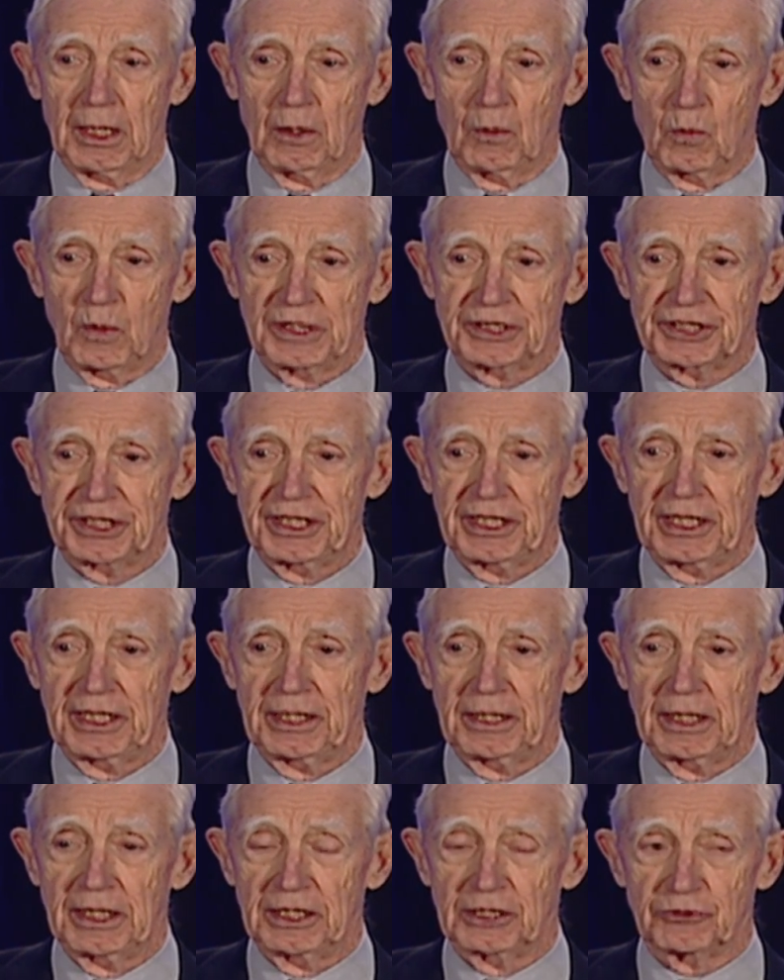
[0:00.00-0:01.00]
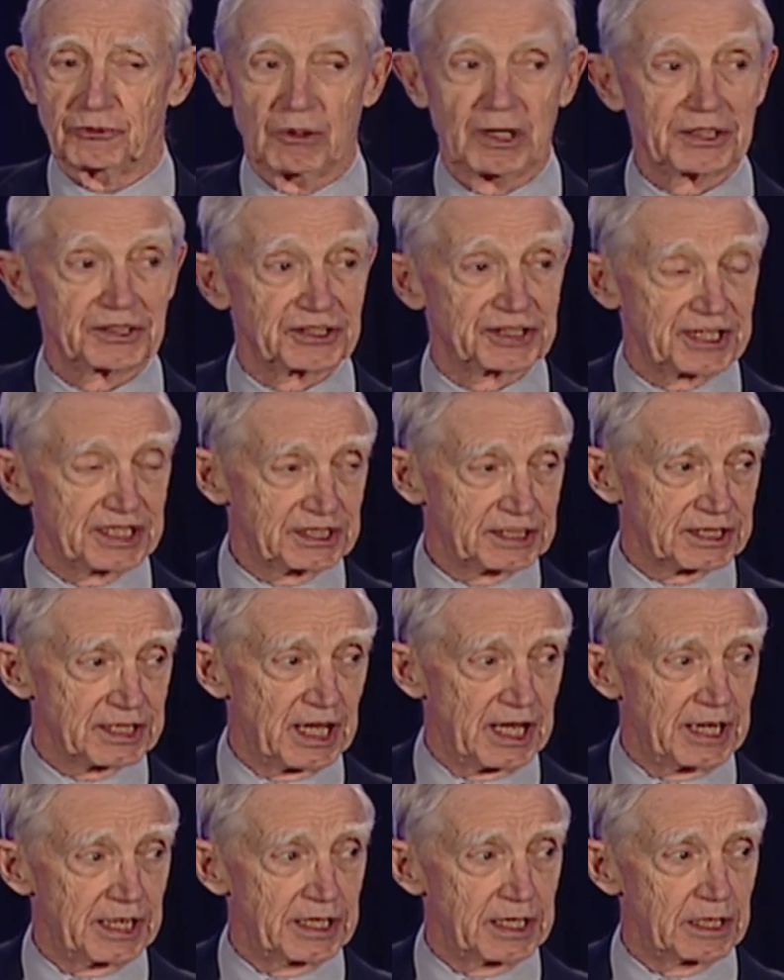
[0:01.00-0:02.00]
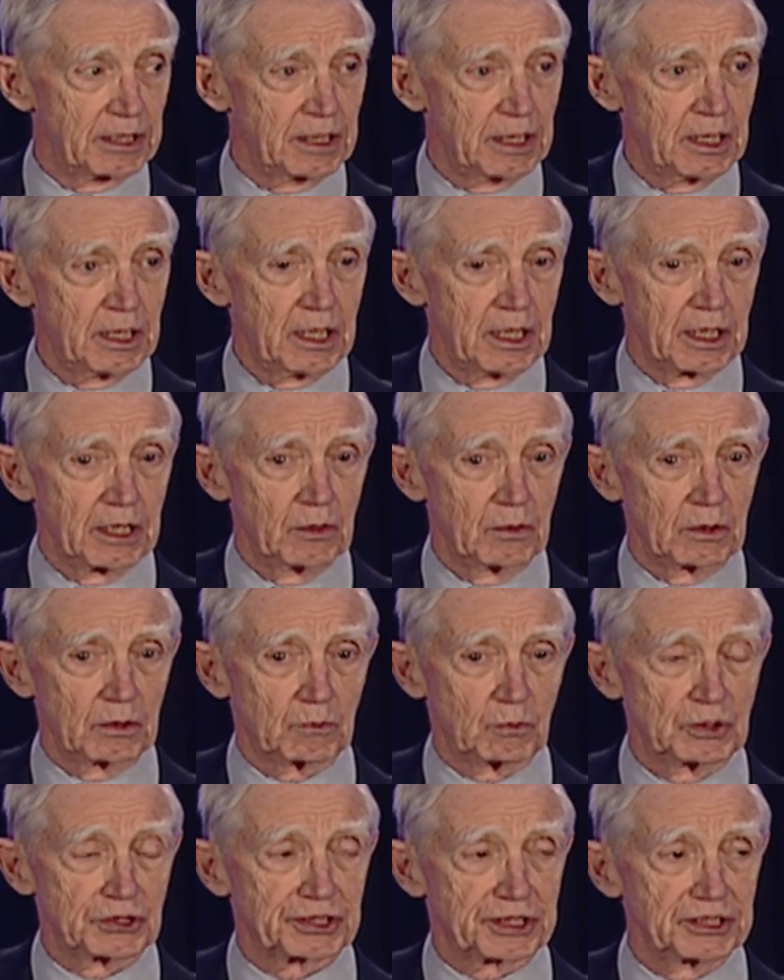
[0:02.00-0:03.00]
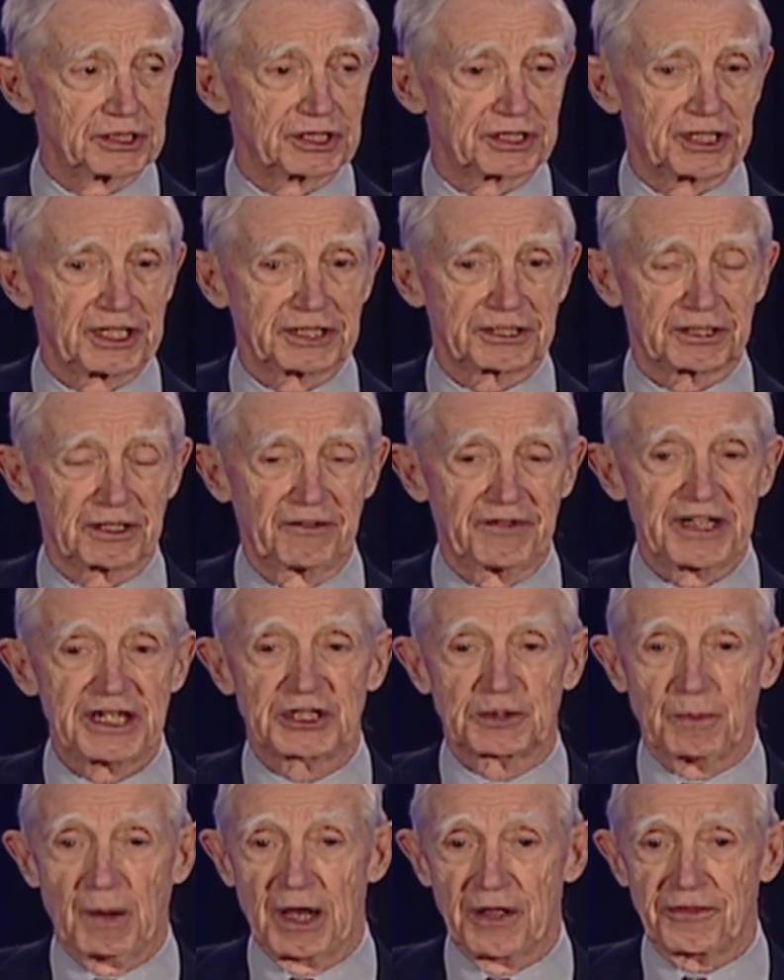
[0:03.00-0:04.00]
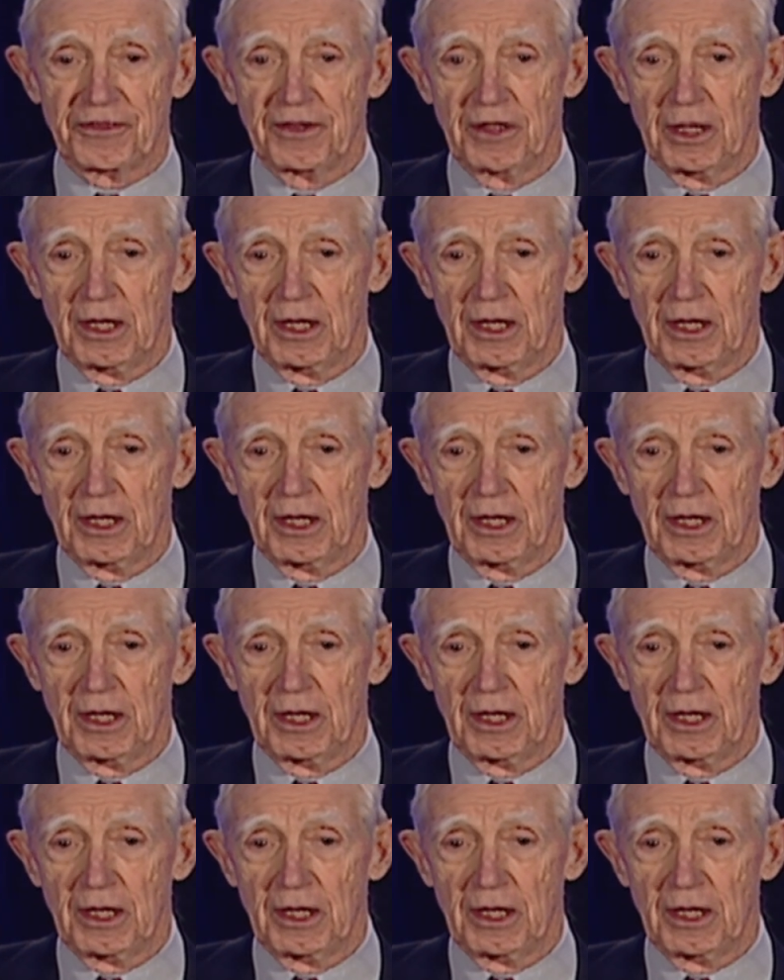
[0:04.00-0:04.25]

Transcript: which he has run since then, which consists of each month